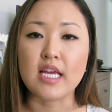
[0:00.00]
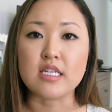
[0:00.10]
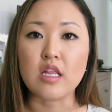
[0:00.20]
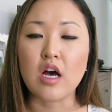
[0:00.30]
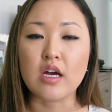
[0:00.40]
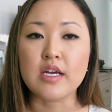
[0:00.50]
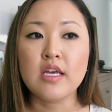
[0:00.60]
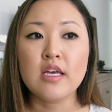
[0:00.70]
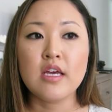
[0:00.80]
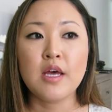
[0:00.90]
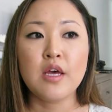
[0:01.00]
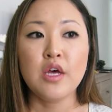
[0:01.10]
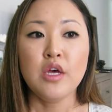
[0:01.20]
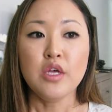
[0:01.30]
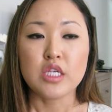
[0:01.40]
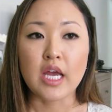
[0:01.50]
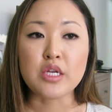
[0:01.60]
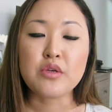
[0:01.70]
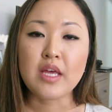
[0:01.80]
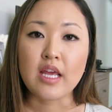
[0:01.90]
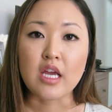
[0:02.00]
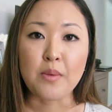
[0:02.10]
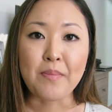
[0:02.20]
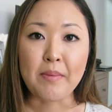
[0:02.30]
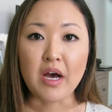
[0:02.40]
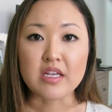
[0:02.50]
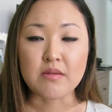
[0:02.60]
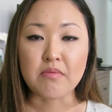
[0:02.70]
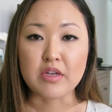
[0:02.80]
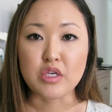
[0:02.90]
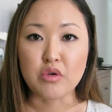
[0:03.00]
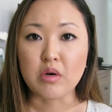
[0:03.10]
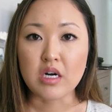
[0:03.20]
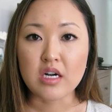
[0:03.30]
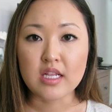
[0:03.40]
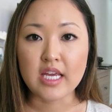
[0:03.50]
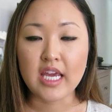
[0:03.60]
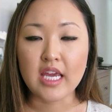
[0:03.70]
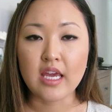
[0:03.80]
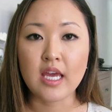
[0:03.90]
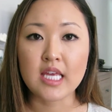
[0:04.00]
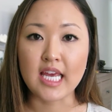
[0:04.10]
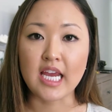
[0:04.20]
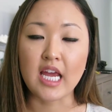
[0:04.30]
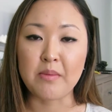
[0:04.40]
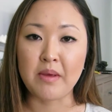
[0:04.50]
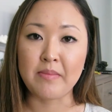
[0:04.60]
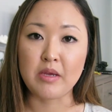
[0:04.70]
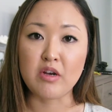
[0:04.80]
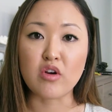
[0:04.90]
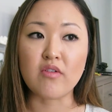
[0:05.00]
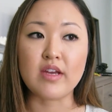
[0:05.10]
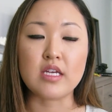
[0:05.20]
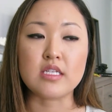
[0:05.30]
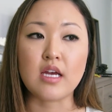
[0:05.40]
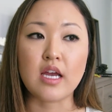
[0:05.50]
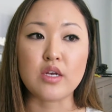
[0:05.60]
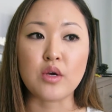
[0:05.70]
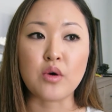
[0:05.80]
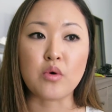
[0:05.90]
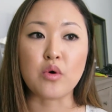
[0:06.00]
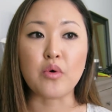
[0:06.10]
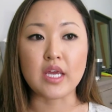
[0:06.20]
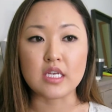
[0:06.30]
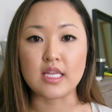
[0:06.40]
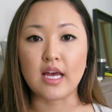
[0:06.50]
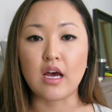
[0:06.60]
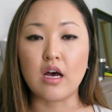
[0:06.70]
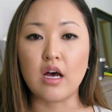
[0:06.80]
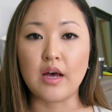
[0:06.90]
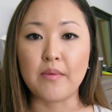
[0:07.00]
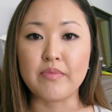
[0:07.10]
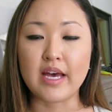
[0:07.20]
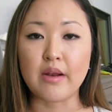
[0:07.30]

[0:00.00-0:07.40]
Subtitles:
along. So I knew that it could be possibly too early. That kind of made me nervous. I know going into that that